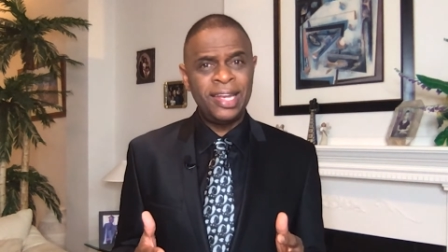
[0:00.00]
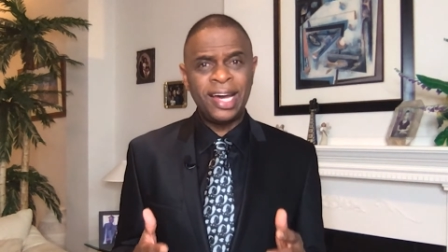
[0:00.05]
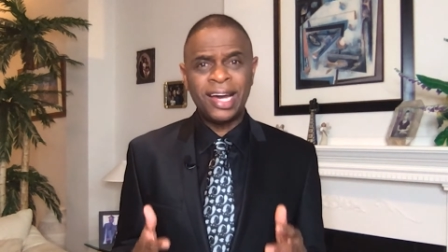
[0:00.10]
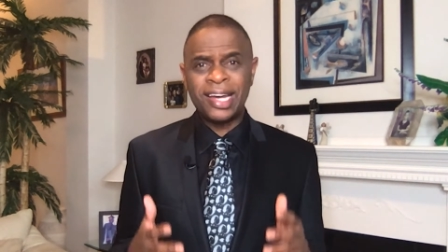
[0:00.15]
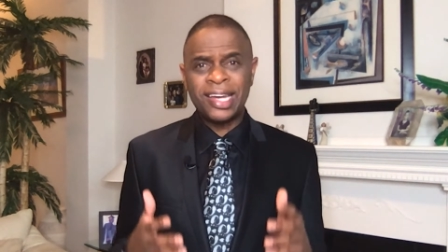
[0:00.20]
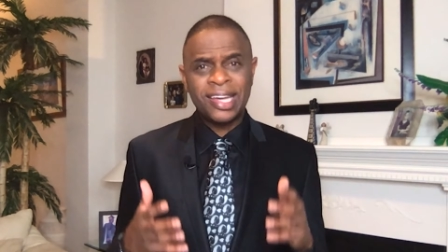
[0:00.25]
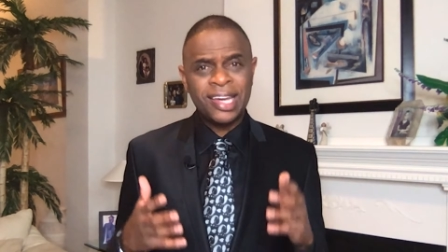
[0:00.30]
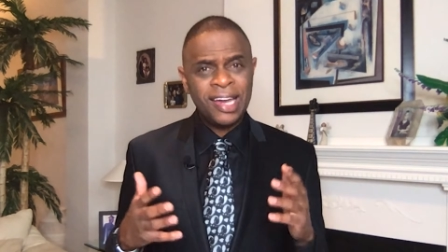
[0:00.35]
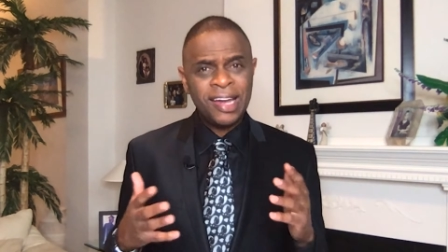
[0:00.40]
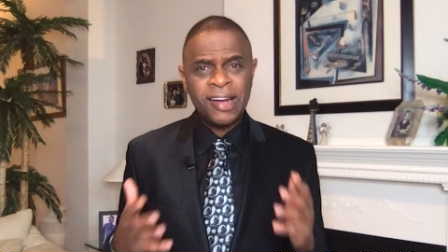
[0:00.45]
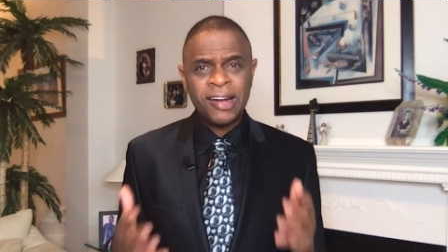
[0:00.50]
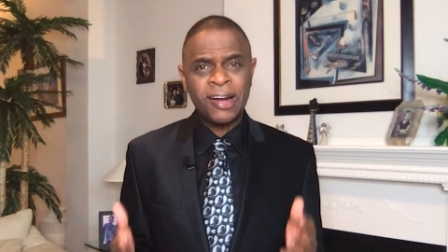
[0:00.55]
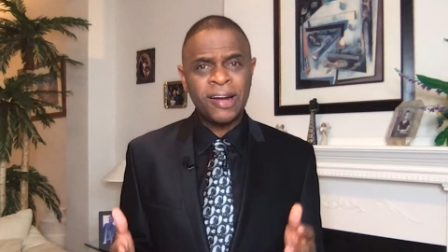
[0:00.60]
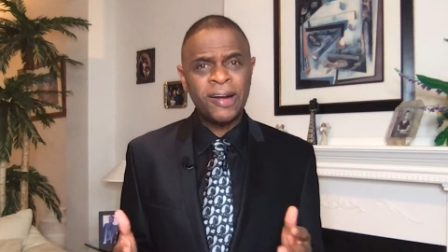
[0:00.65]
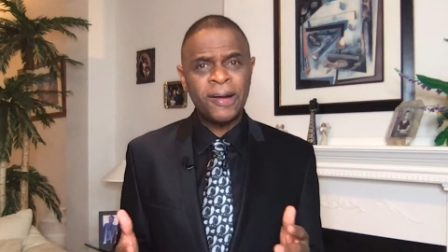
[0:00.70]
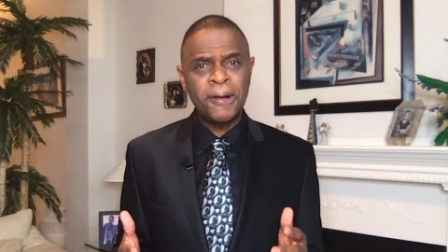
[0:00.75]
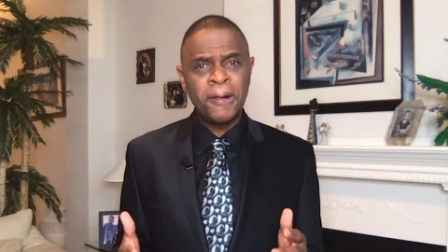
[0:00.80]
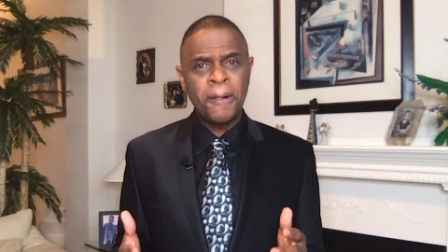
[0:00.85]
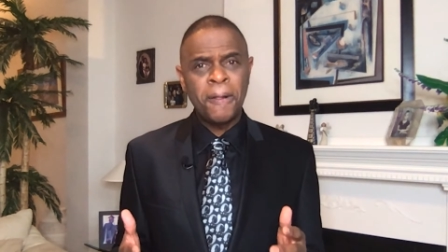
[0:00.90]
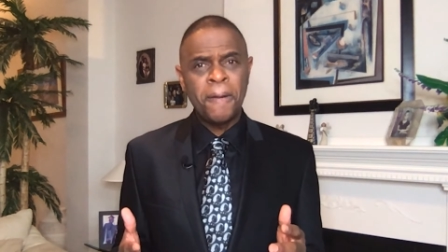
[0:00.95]
not
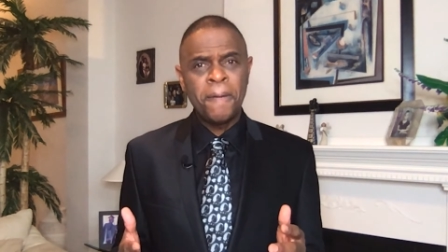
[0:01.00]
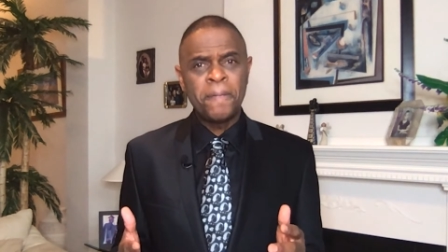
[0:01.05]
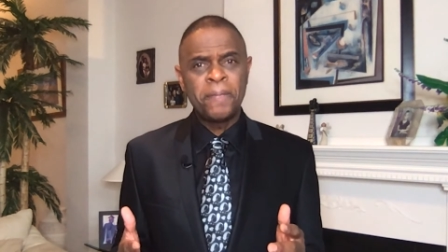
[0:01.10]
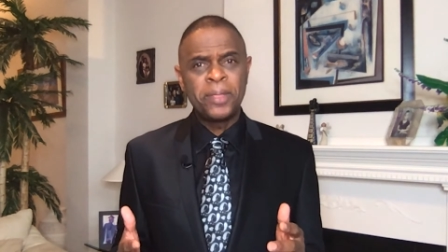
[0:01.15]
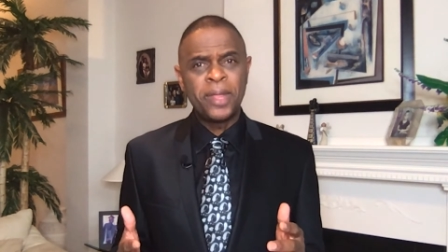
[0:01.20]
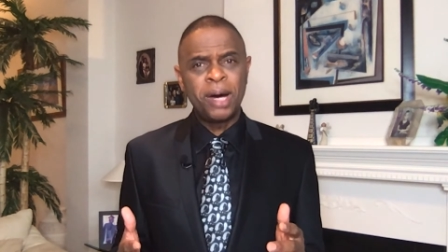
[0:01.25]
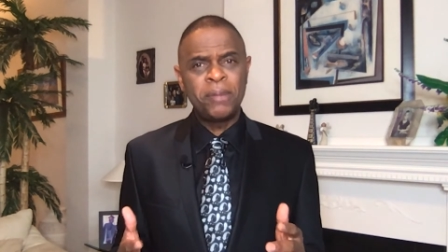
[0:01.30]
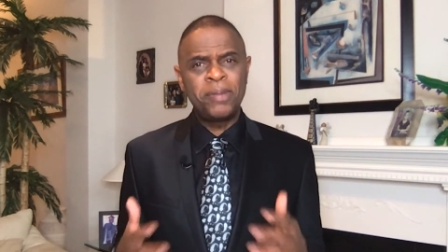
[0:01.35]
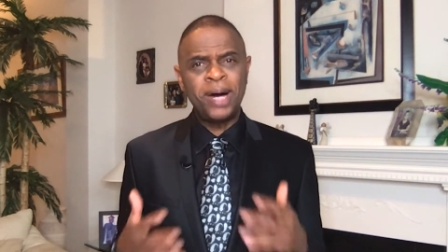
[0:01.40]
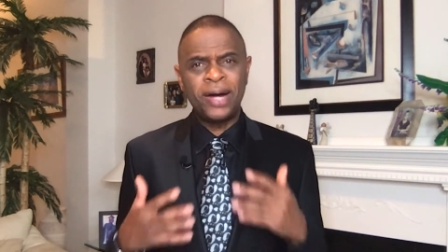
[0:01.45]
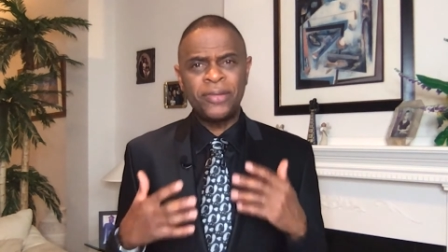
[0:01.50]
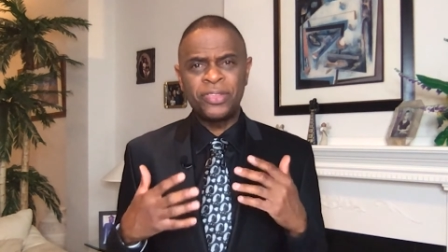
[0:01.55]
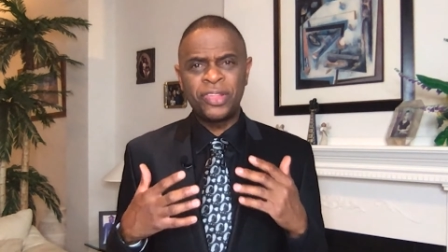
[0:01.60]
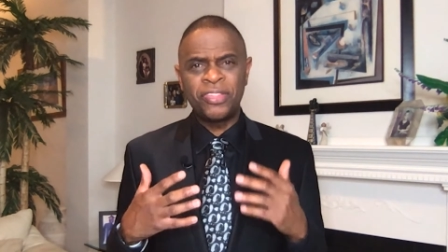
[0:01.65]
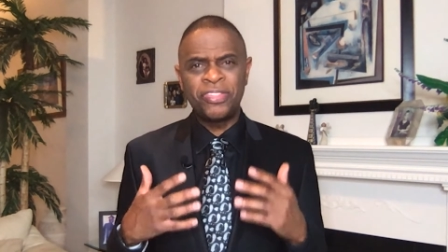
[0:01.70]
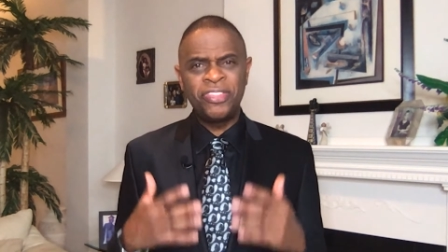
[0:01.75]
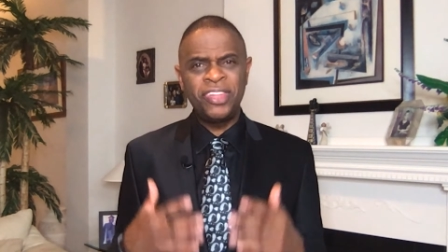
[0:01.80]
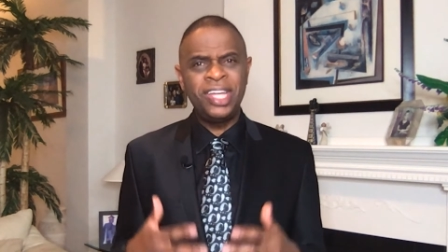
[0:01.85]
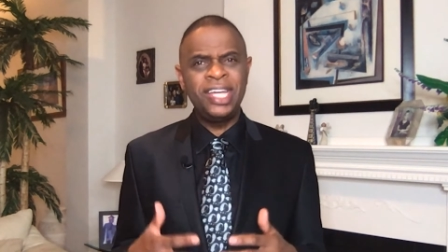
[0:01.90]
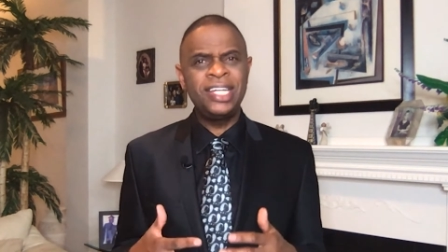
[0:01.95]
care about the
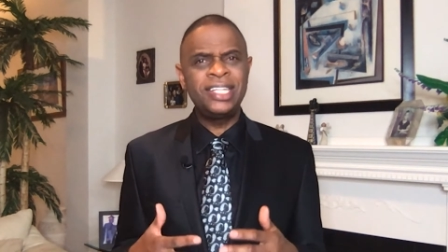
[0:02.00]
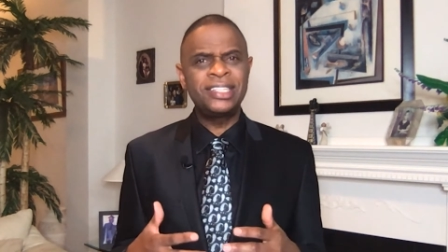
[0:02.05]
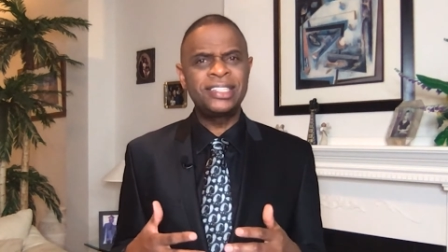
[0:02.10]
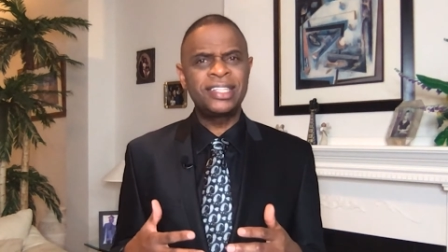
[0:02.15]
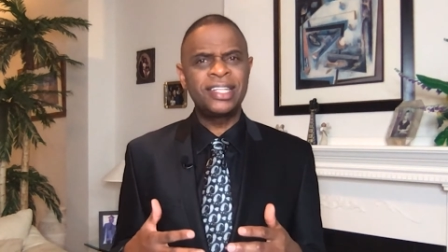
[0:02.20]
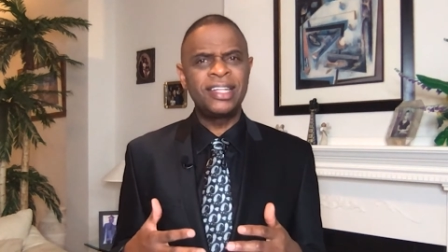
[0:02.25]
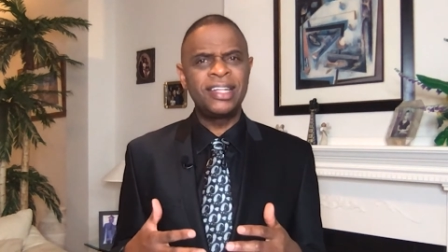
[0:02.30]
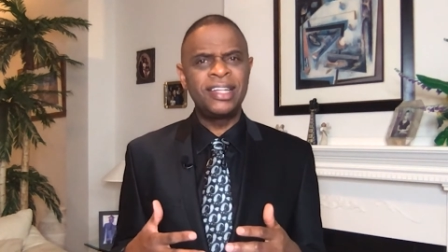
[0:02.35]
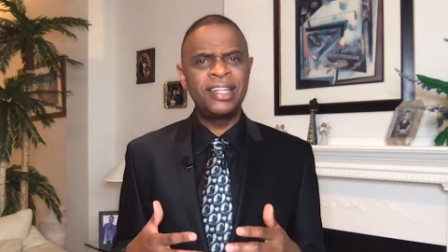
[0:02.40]
things